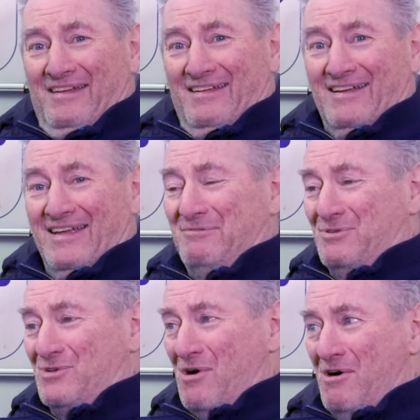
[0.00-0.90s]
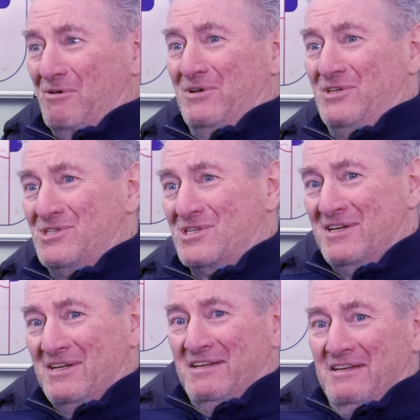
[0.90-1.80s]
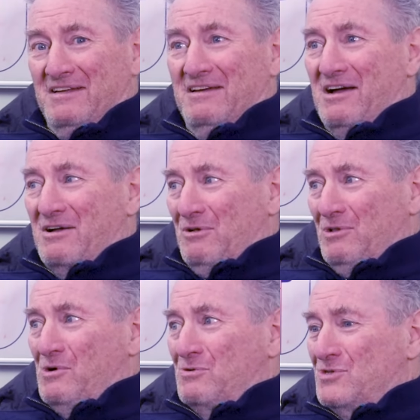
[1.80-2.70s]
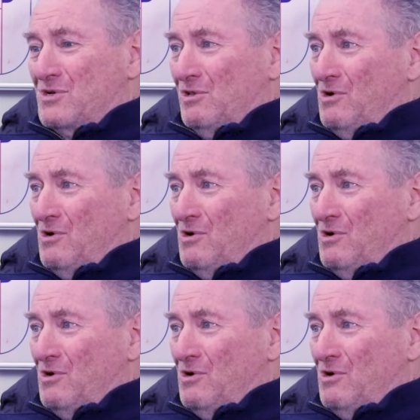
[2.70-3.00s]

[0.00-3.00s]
Like, it was always a close